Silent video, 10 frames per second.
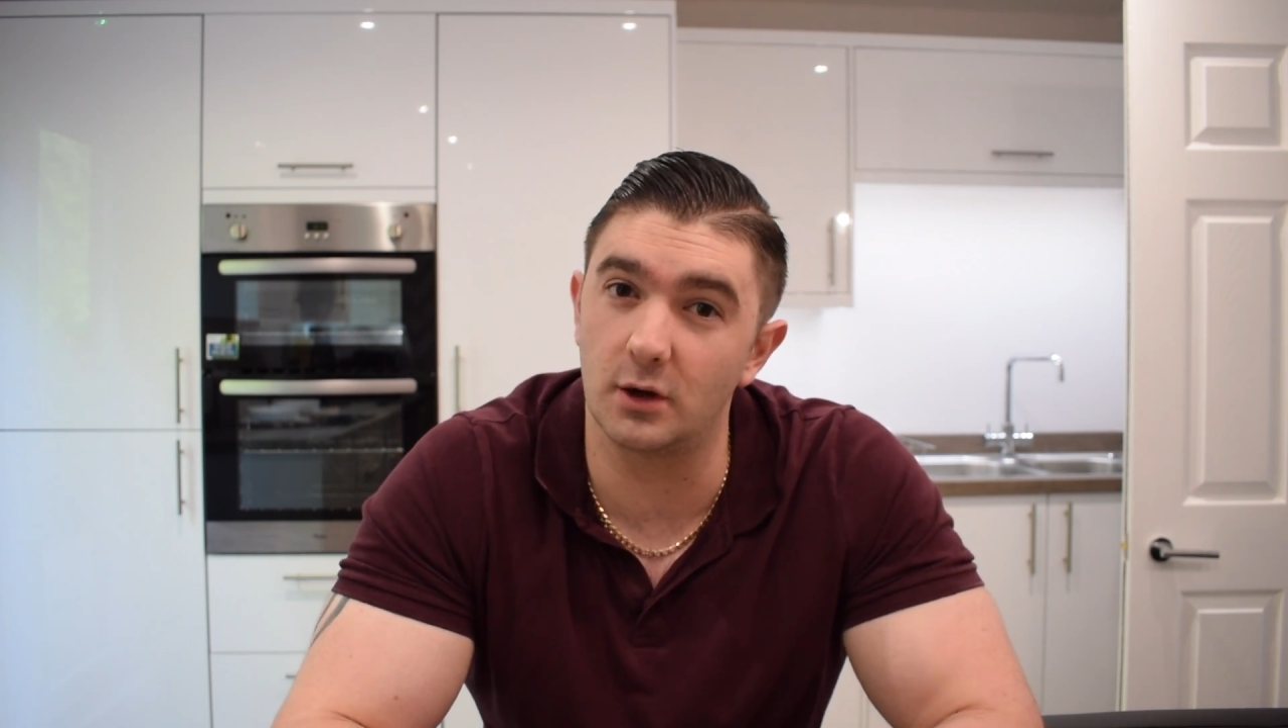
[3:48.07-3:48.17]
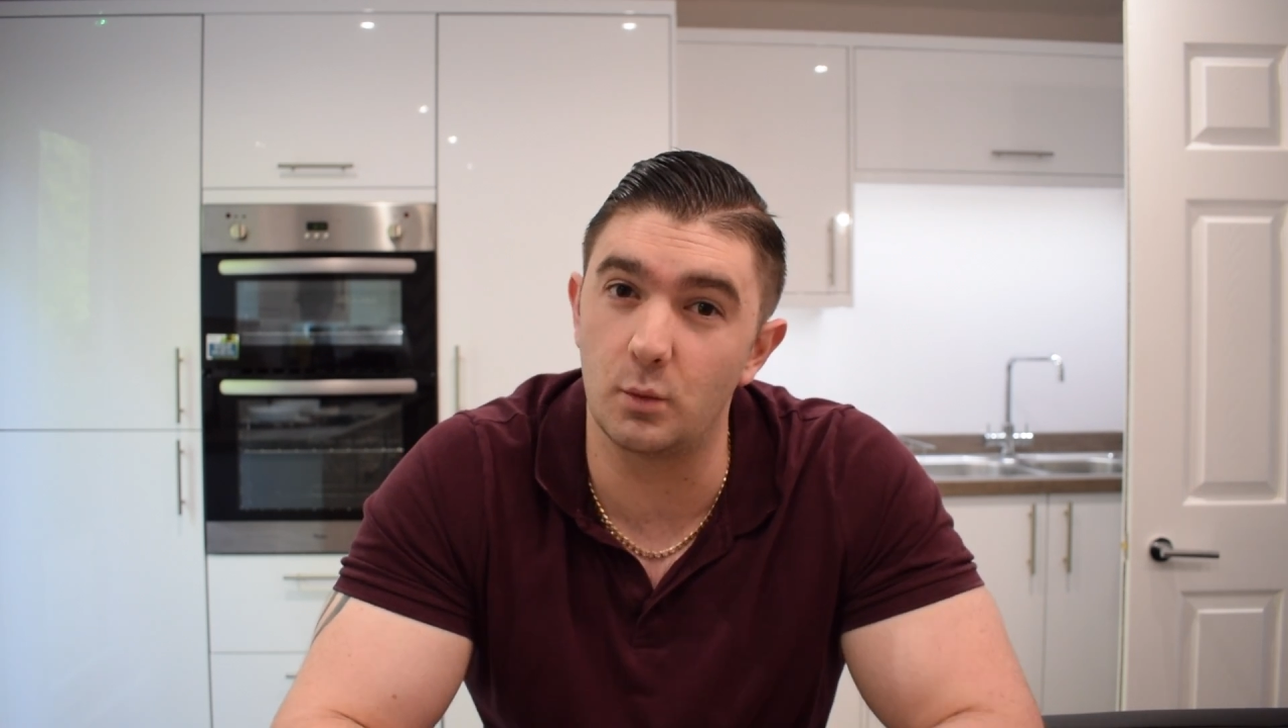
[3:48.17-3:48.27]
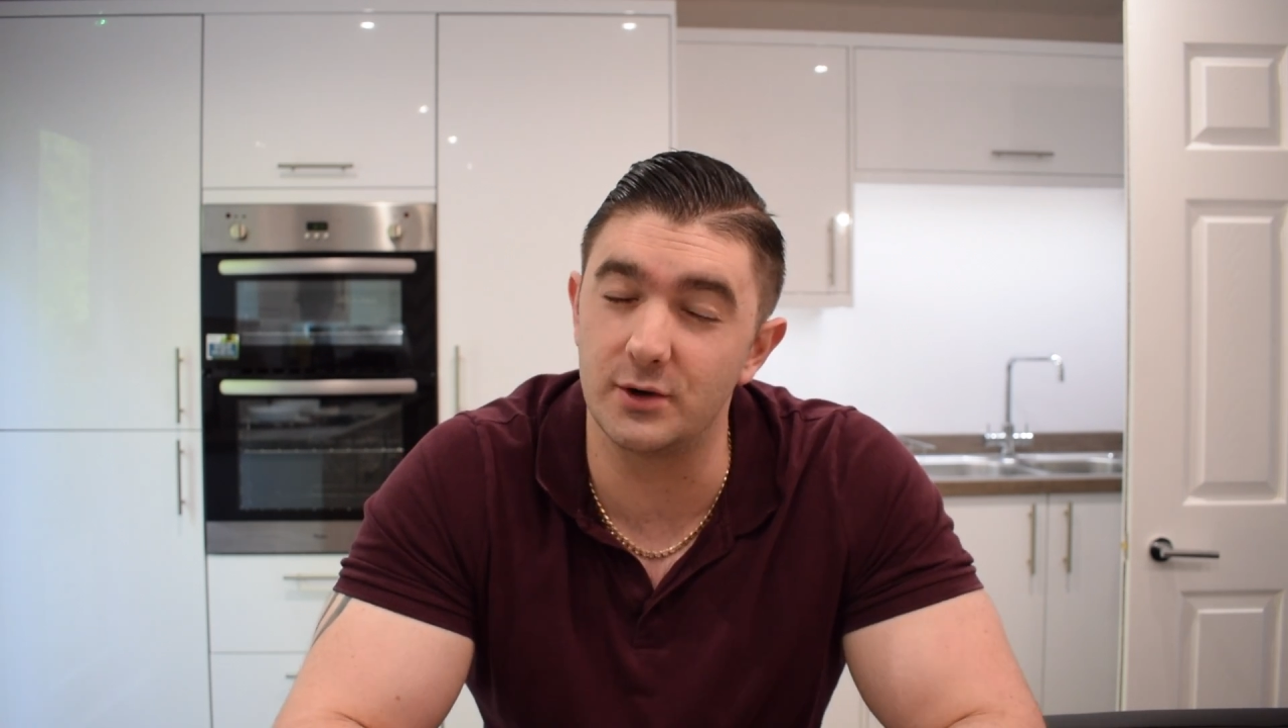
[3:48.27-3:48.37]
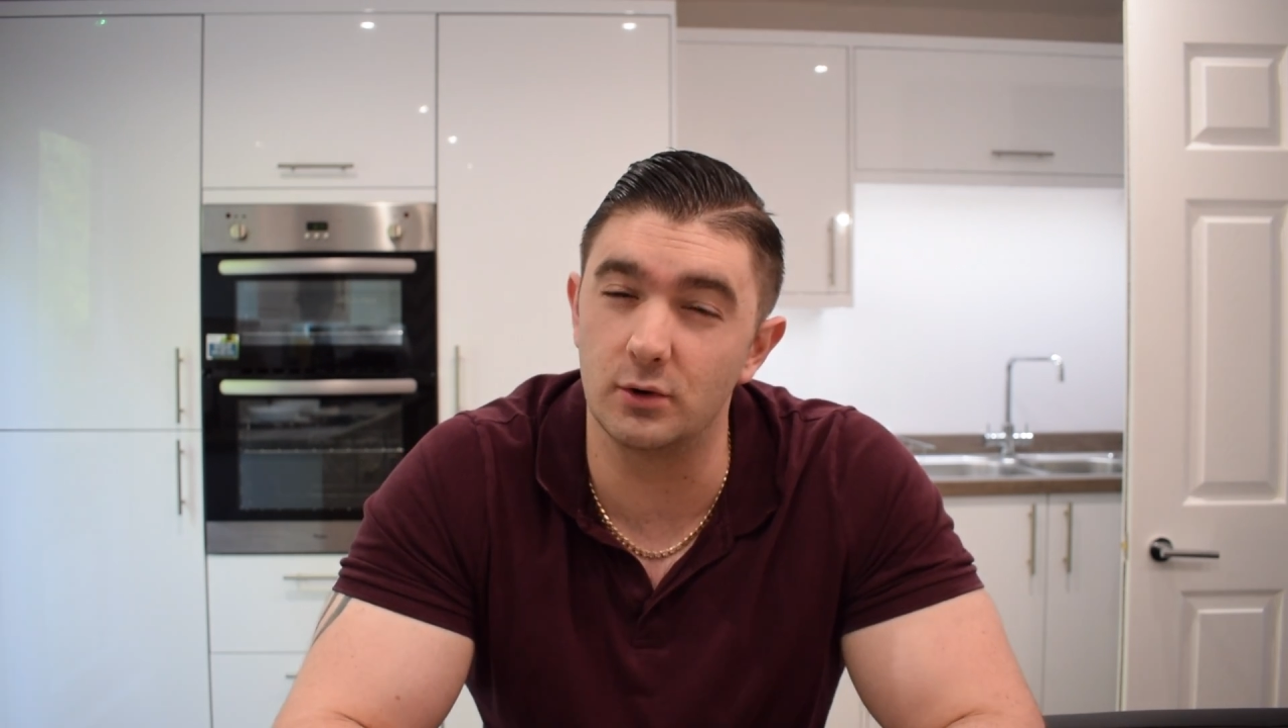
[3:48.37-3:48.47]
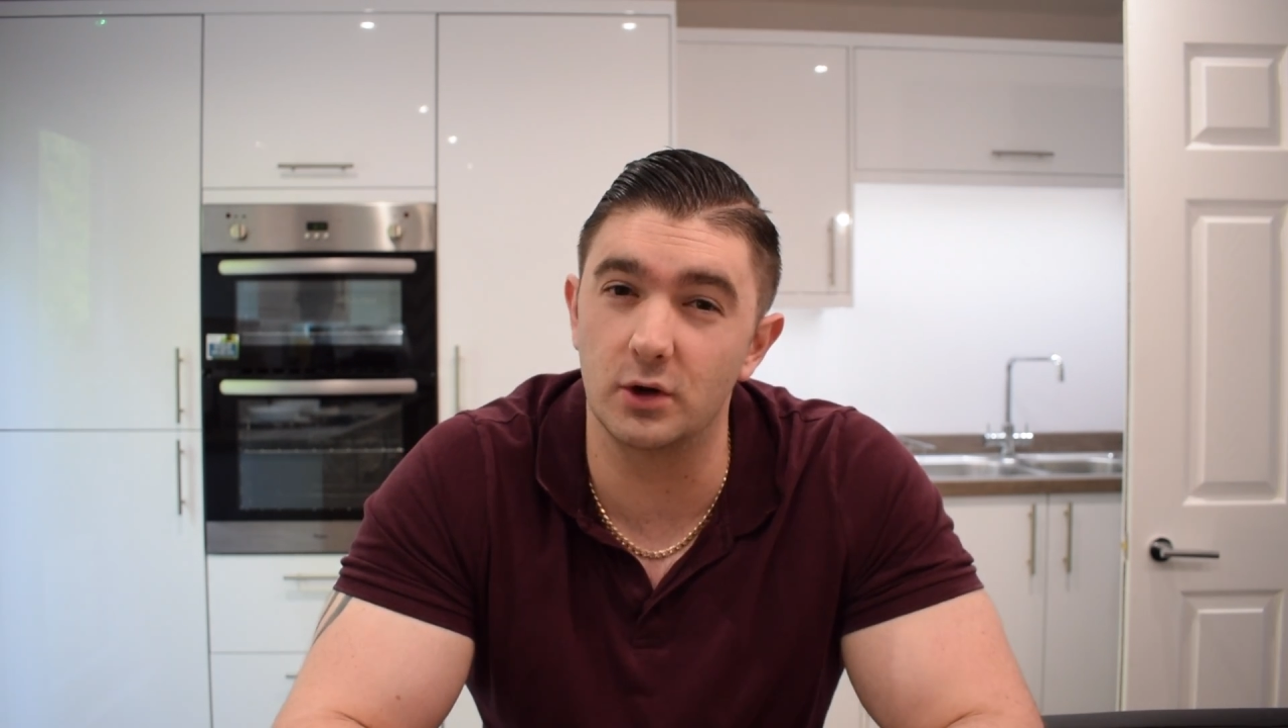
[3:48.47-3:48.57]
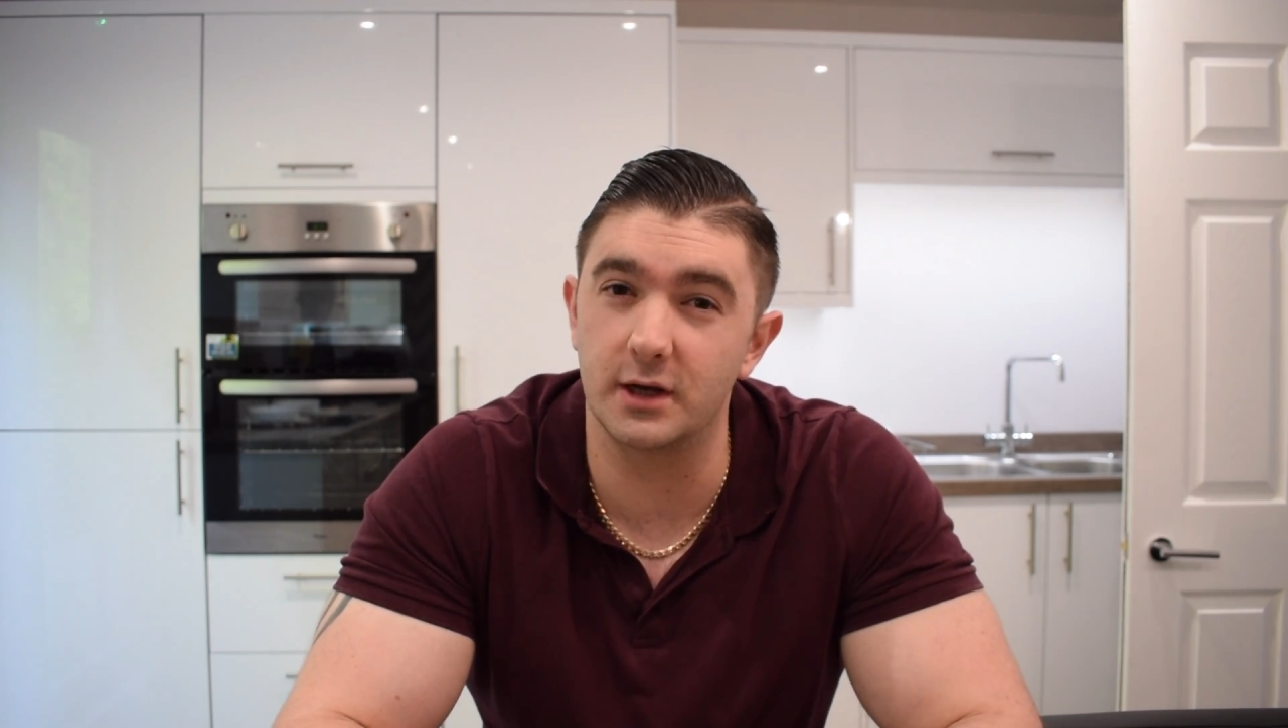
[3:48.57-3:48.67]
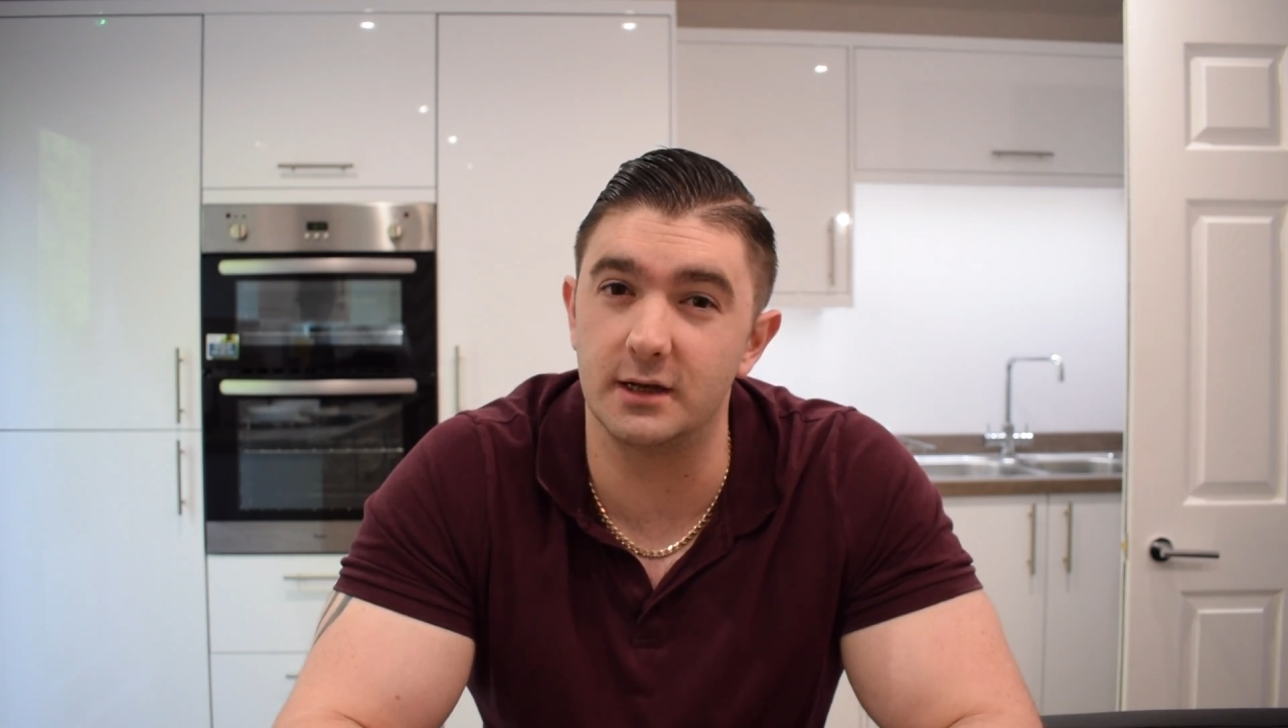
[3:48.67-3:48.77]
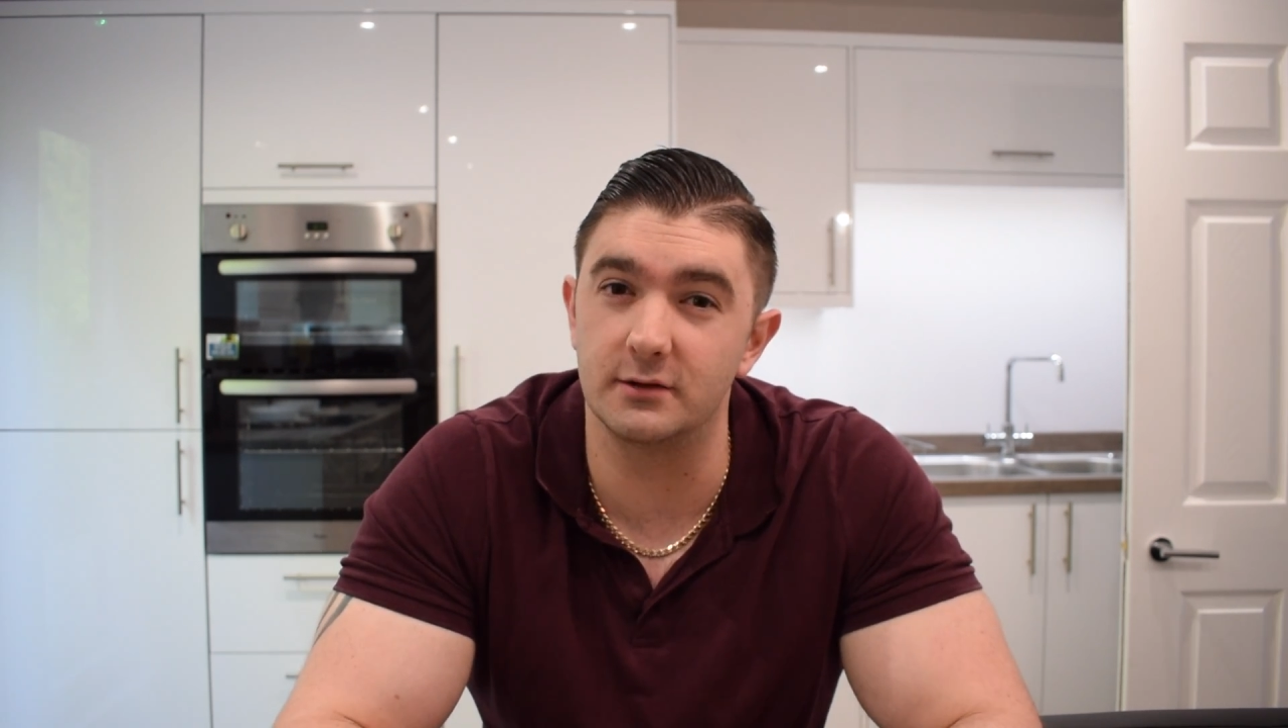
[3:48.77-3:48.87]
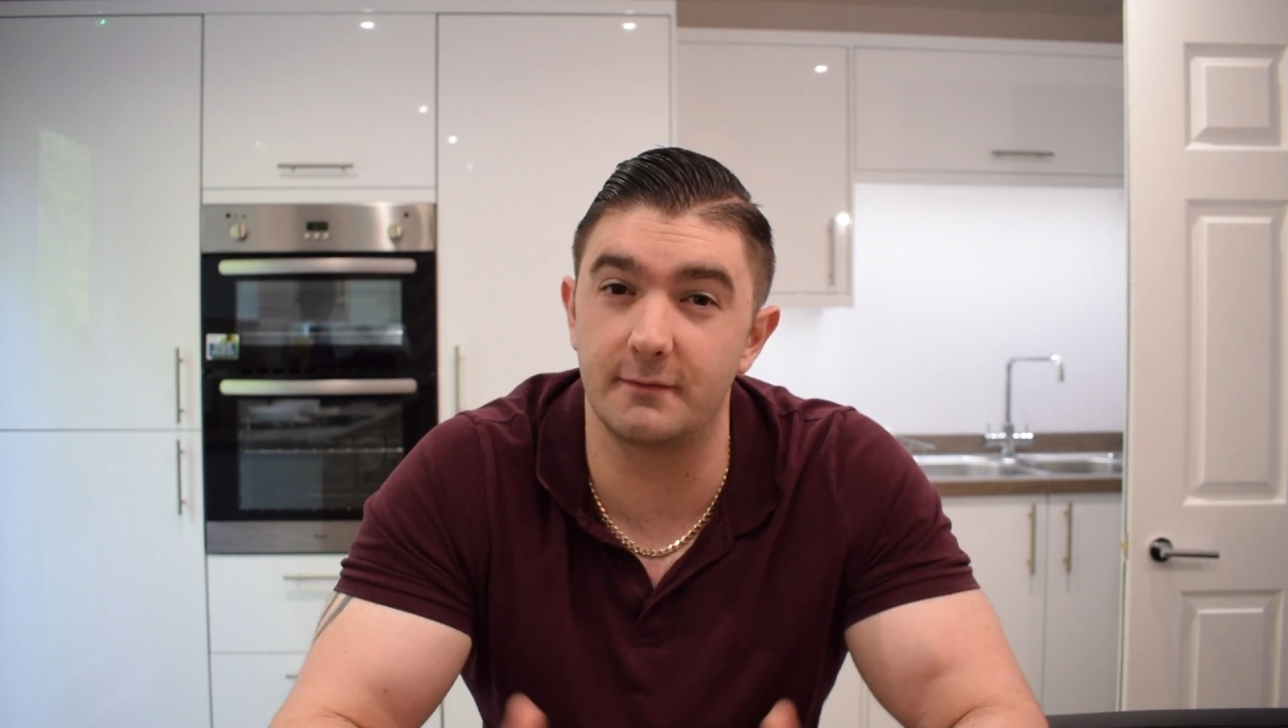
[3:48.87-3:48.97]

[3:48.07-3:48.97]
So when you're looking,